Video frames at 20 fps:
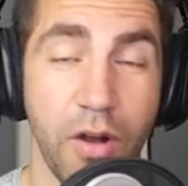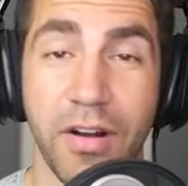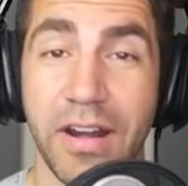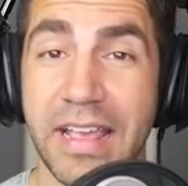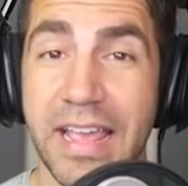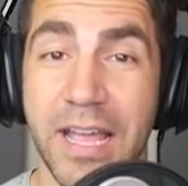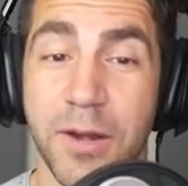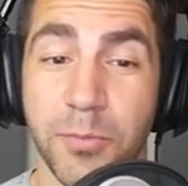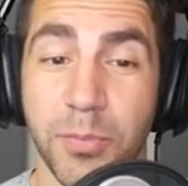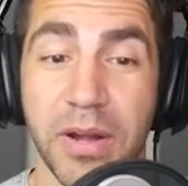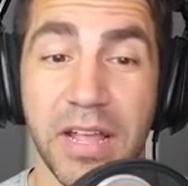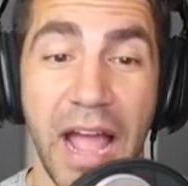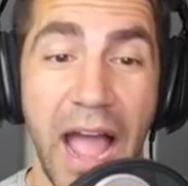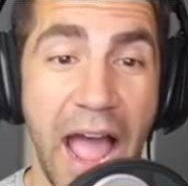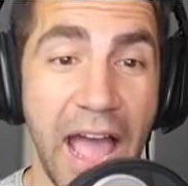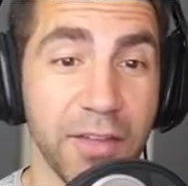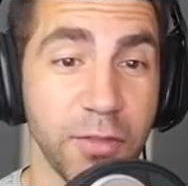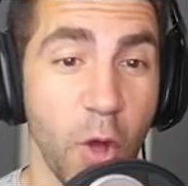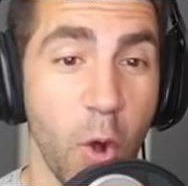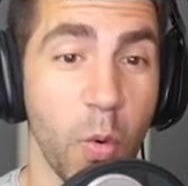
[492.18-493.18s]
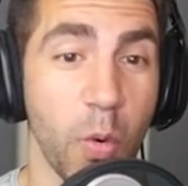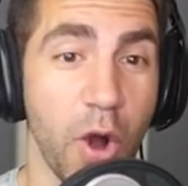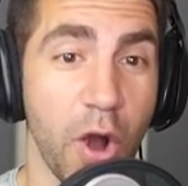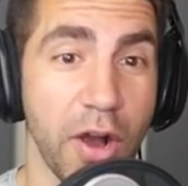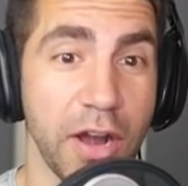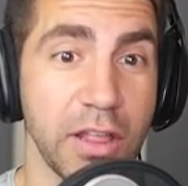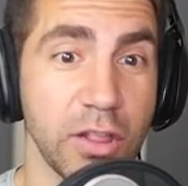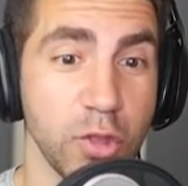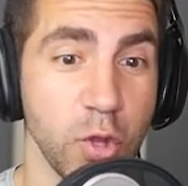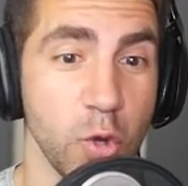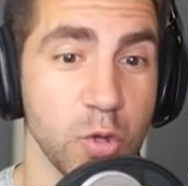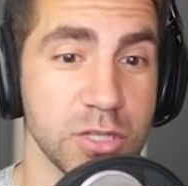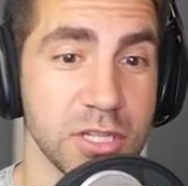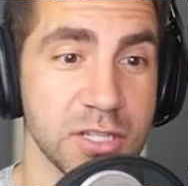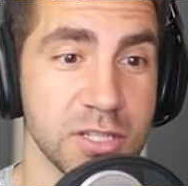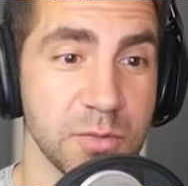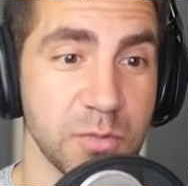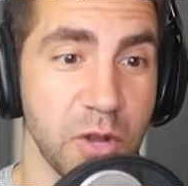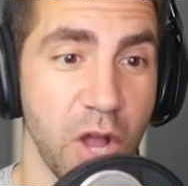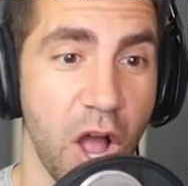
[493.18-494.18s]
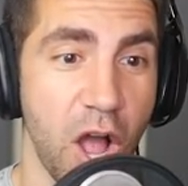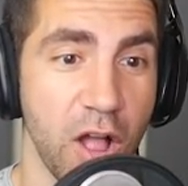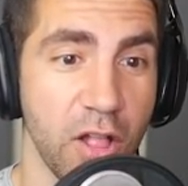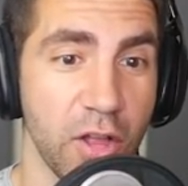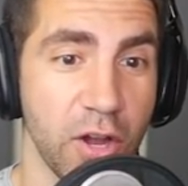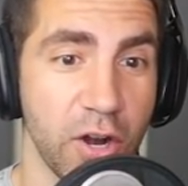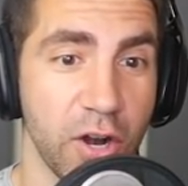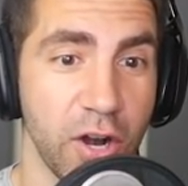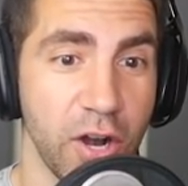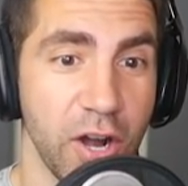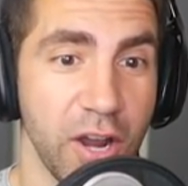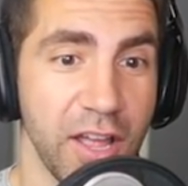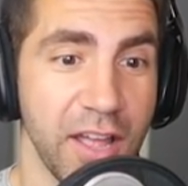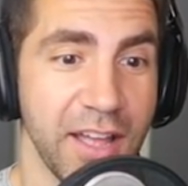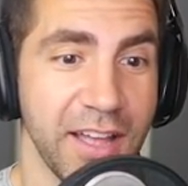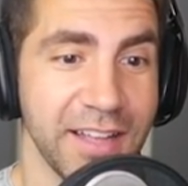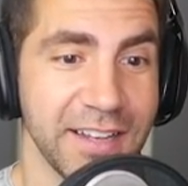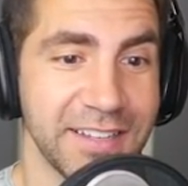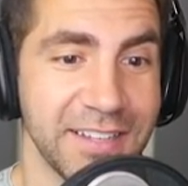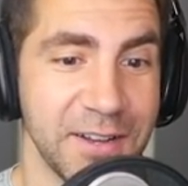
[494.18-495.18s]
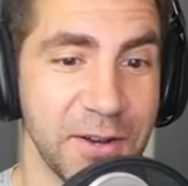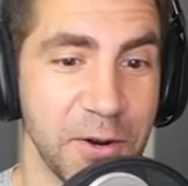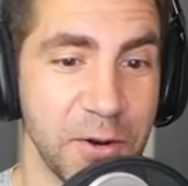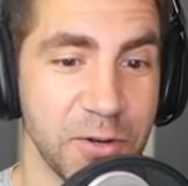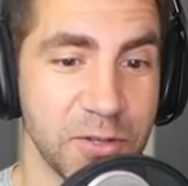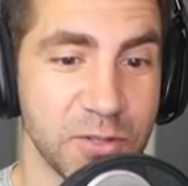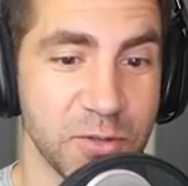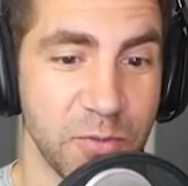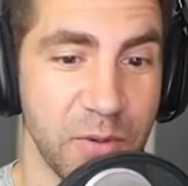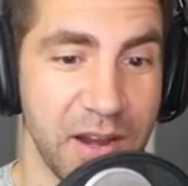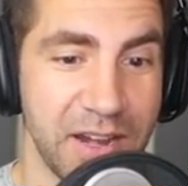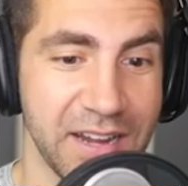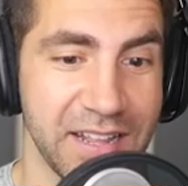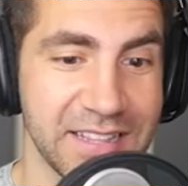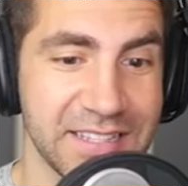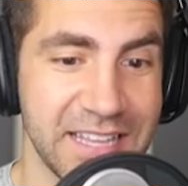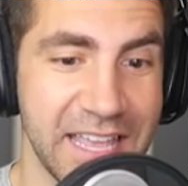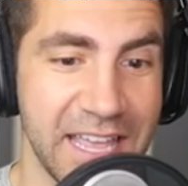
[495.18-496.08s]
already getting pretty high though. We're already losing some color. Dude, Swindon's